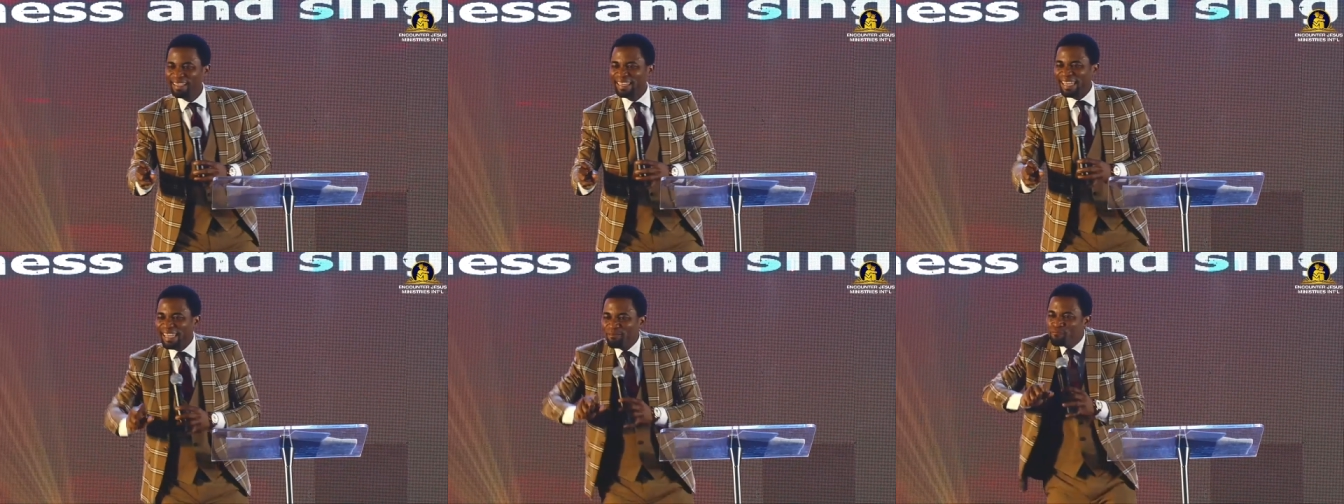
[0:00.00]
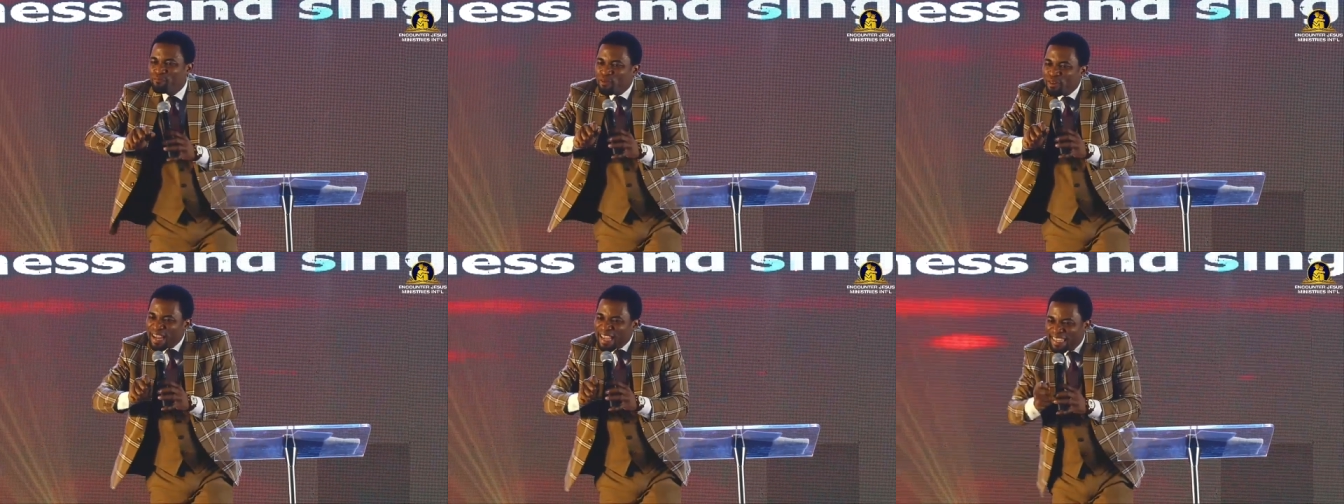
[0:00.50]
in
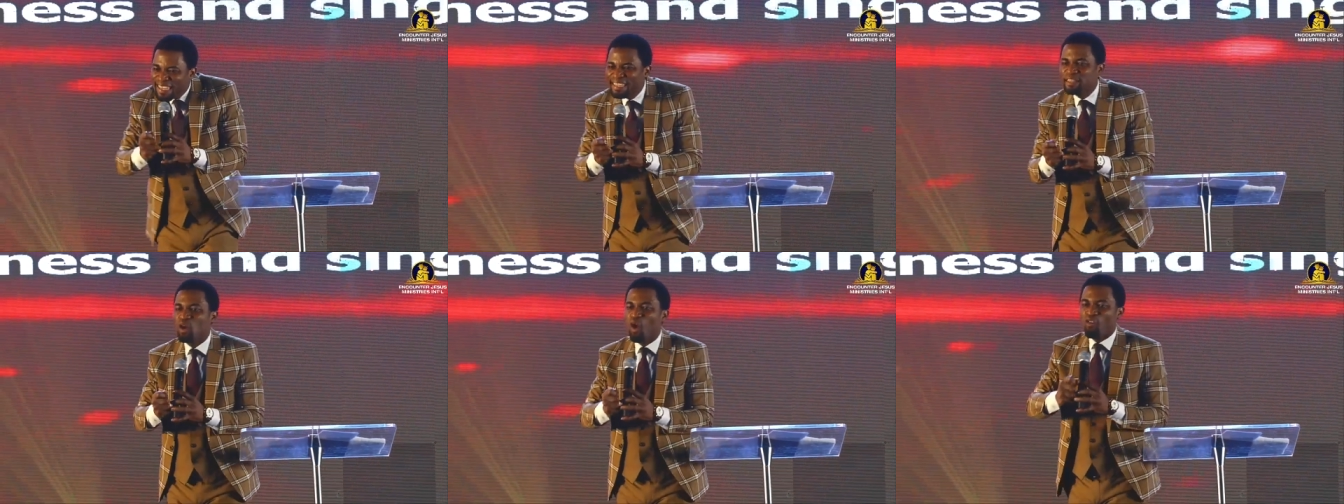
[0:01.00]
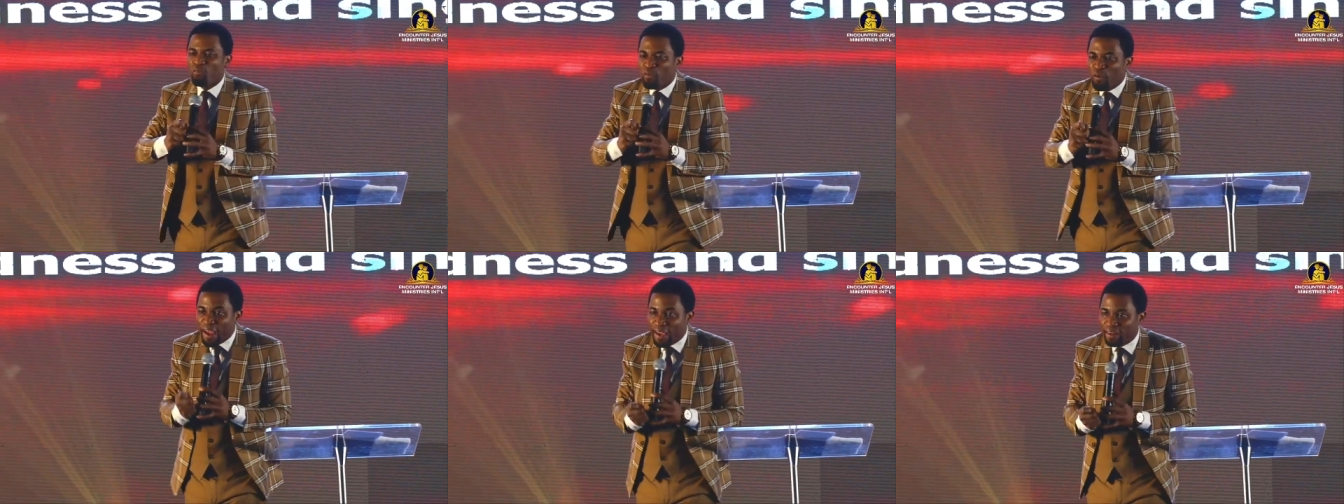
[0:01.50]
breaking of
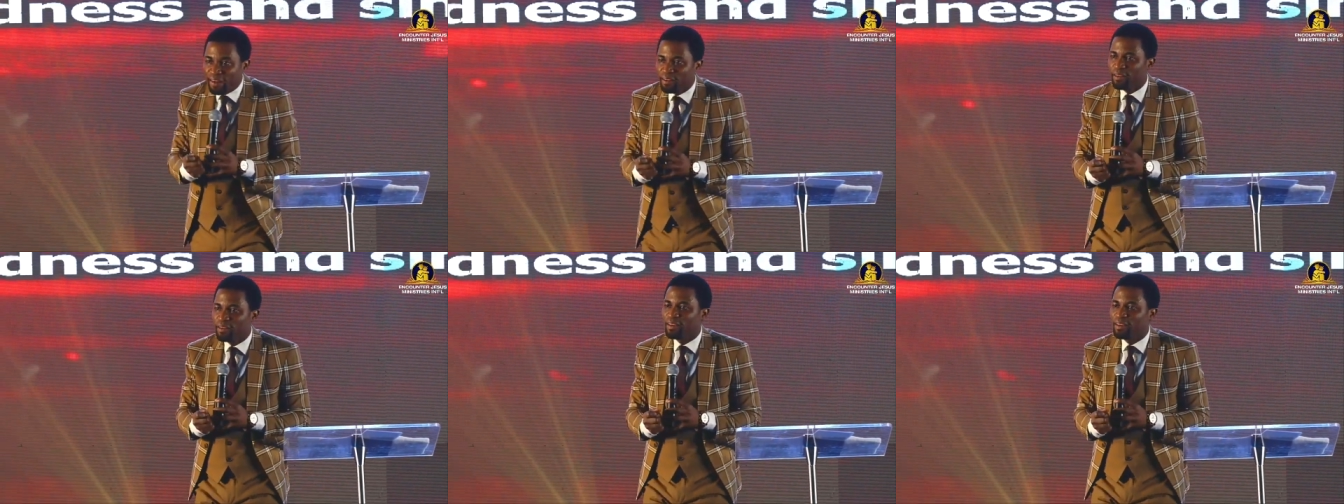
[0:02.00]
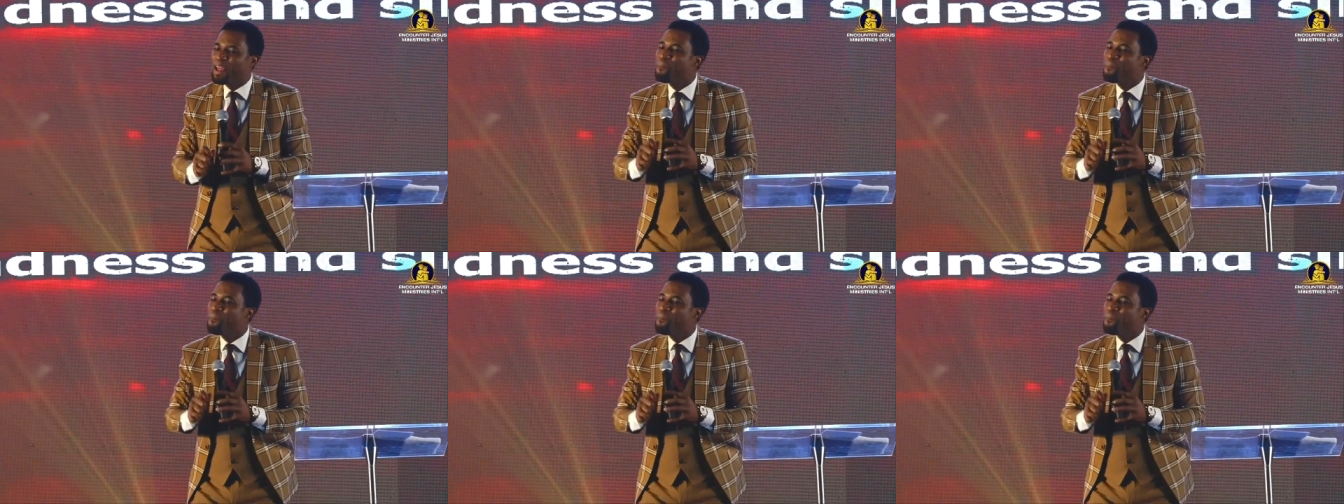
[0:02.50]
bread. The